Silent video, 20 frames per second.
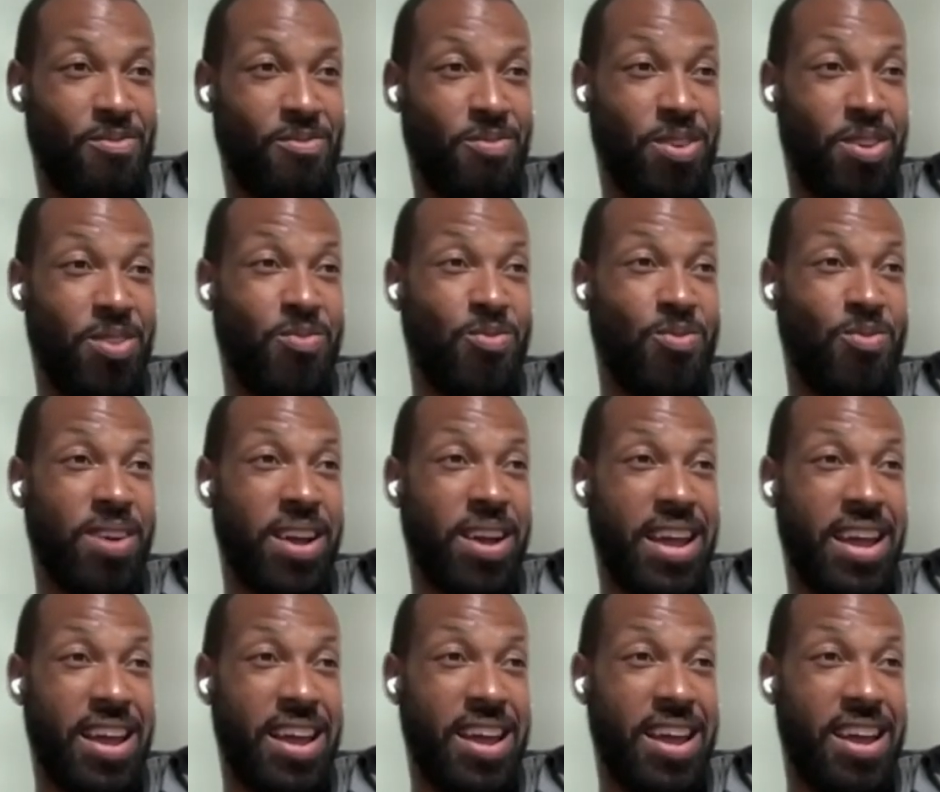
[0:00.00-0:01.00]
We will
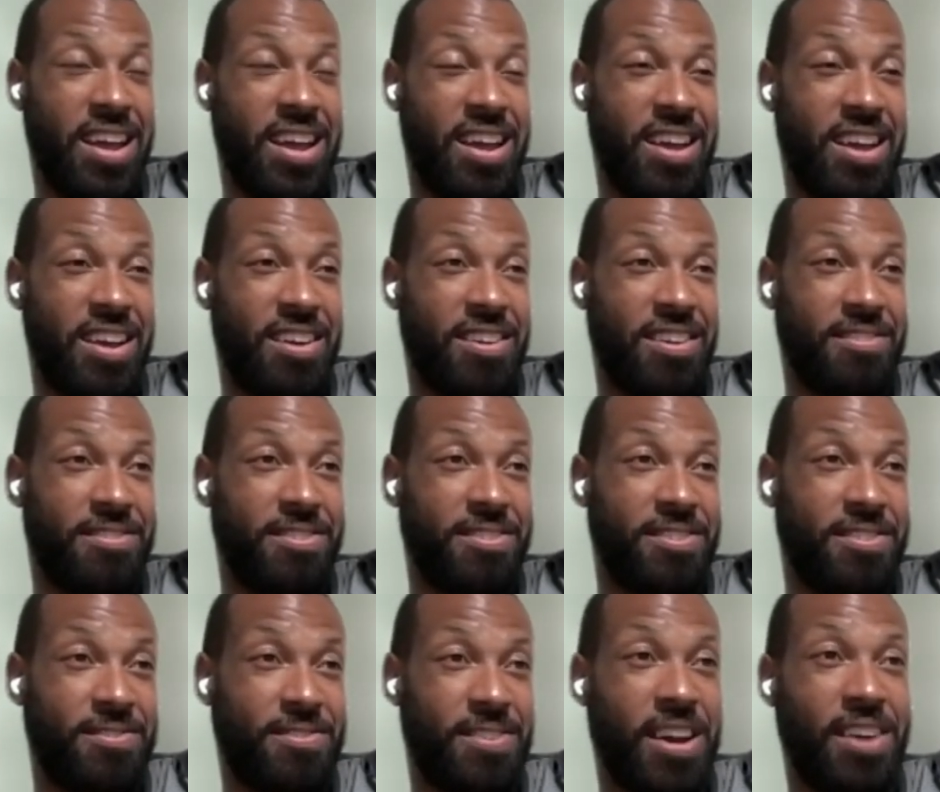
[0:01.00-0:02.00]
have
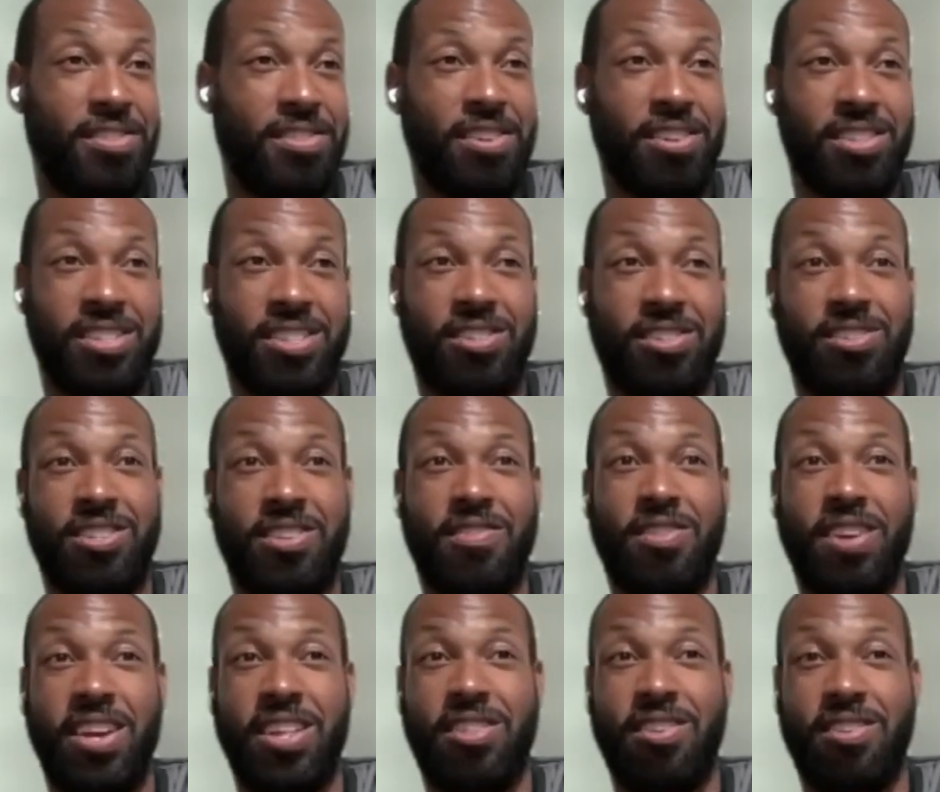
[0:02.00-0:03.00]
5:30, 6:30,
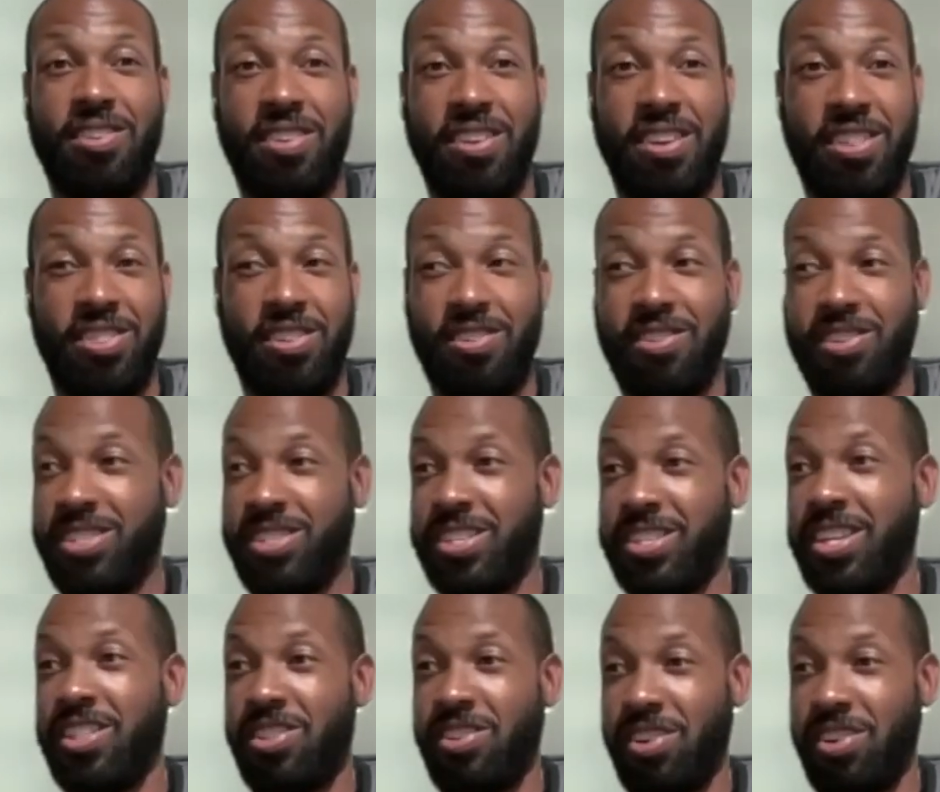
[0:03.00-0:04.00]
7:30, 8:30, 9:30,
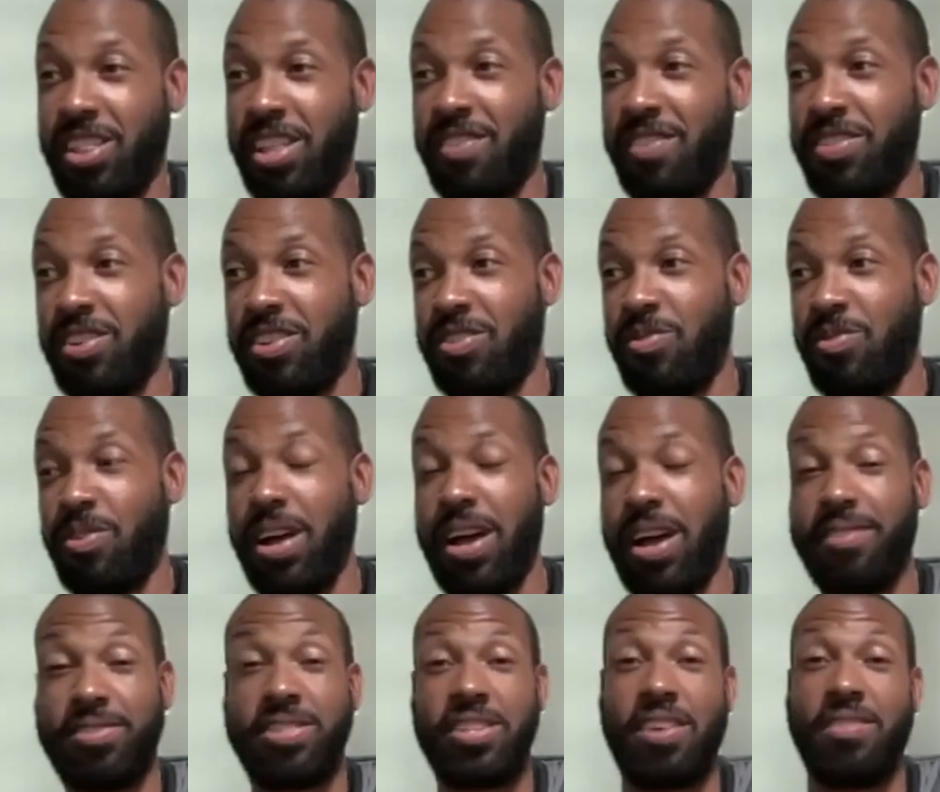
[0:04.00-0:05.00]
10:30, 11:30. We'll
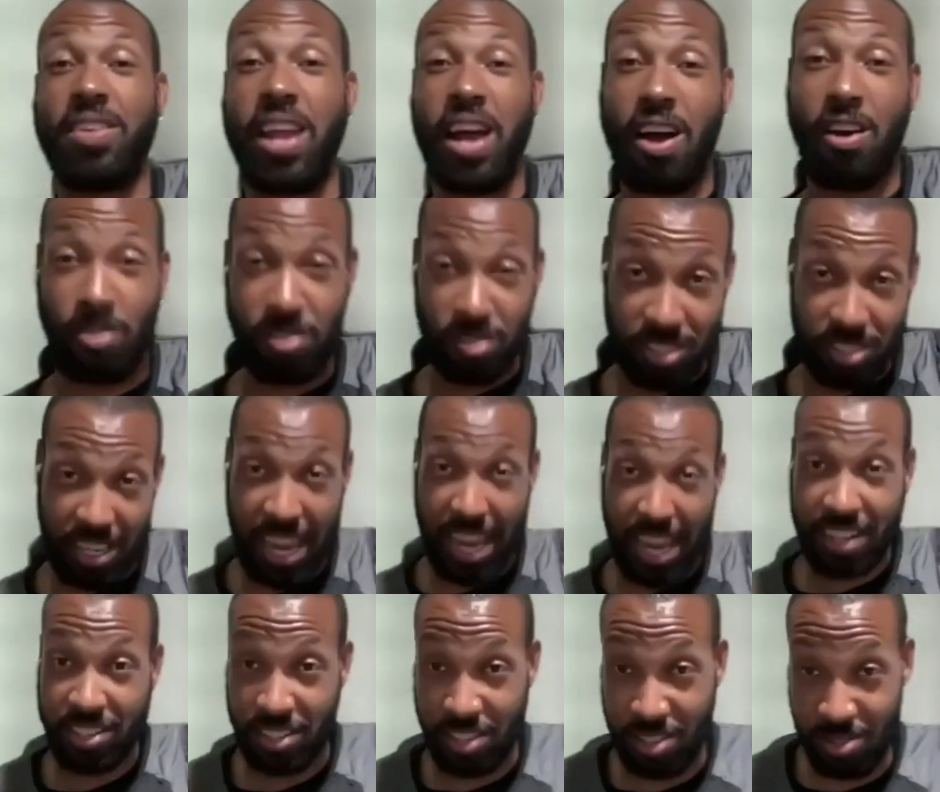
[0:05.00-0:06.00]
have 7 hours to
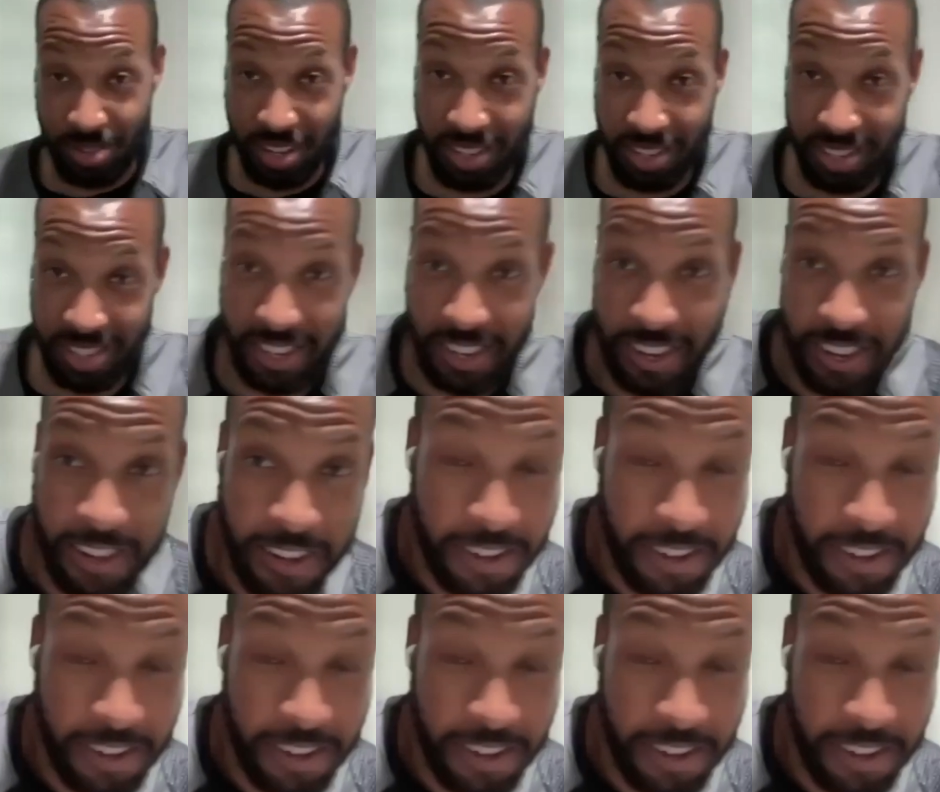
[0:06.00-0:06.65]
execute this.